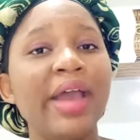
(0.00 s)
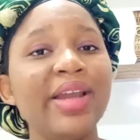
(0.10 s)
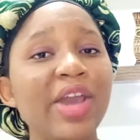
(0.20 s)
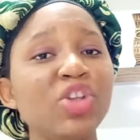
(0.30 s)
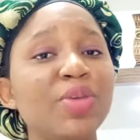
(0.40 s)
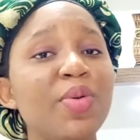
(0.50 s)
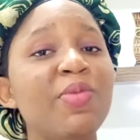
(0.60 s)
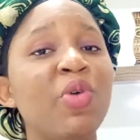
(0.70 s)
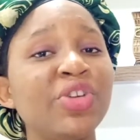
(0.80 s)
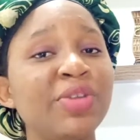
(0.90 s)
Now, I know some people
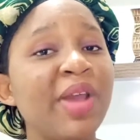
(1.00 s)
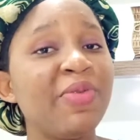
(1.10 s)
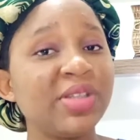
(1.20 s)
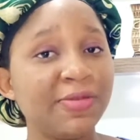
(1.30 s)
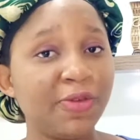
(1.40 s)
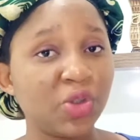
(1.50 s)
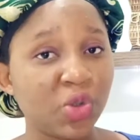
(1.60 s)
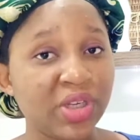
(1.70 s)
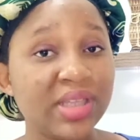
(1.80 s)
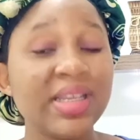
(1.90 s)
will be wondering my reason for
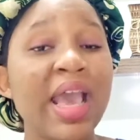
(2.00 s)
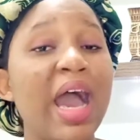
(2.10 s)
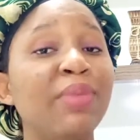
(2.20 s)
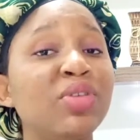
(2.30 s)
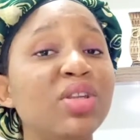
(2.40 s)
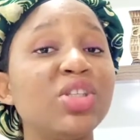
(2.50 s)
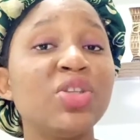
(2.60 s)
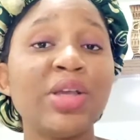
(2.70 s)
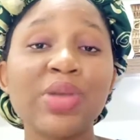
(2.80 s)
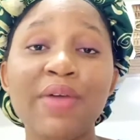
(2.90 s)
doing this. I'm doing this
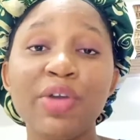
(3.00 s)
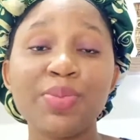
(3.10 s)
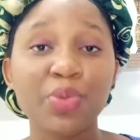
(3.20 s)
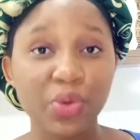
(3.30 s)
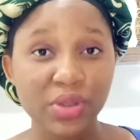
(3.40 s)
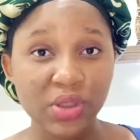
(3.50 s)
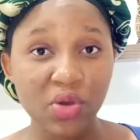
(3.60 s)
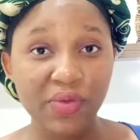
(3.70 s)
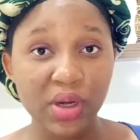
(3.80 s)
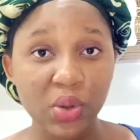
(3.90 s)
in order to avoid protein
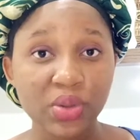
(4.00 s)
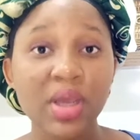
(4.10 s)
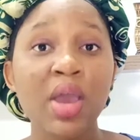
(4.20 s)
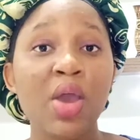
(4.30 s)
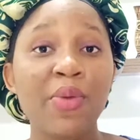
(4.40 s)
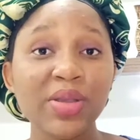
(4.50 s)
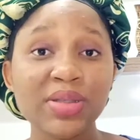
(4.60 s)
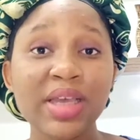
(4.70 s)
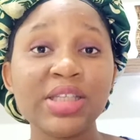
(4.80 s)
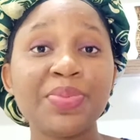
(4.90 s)
overload. Rice
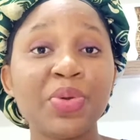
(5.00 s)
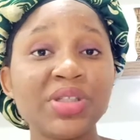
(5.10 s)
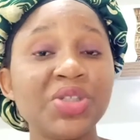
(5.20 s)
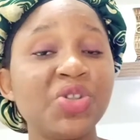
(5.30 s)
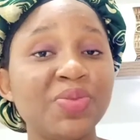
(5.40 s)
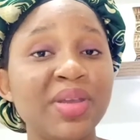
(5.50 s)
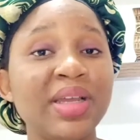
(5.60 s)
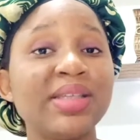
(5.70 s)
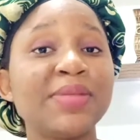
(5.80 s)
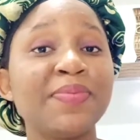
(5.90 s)
water is a protein treatment
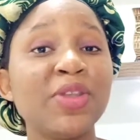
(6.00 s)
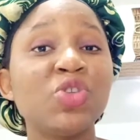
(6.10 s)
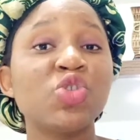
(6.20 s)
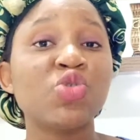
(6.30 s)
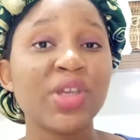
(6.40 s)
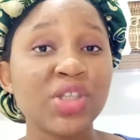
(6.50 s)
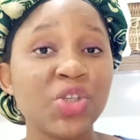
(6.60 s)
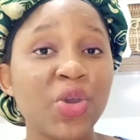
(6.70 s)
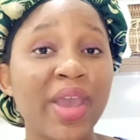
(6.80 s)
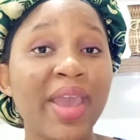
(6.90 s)
that is meant to strengthen
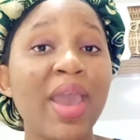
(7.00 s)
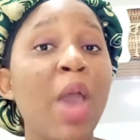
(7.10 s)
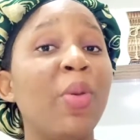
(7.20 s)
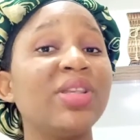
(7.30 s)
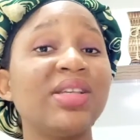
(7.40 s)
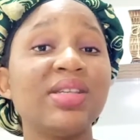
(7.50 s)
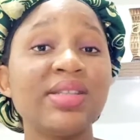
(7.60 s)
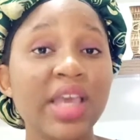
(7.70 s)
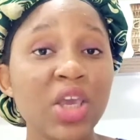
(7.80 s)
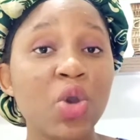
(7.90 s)
your hair, but as the
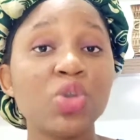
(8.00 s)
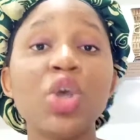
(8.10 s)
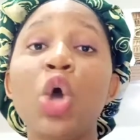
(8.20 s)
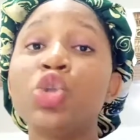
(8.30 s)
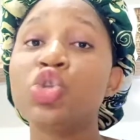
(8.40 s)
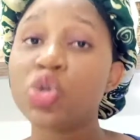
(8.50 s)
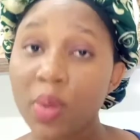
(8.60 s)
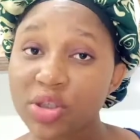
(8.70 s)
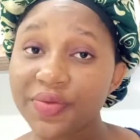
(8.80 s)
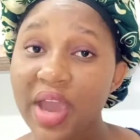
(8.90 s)
saying goes, too
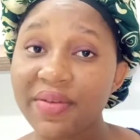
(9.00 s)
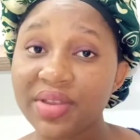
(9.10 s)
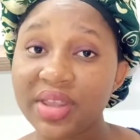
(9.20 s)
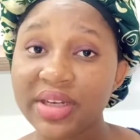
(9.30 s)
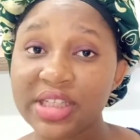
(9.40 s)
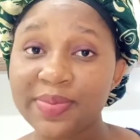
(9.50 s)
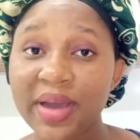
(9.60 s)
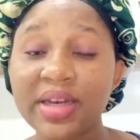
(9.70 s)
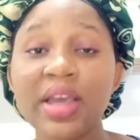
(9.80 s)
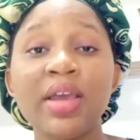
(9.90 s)
much of everything is bad.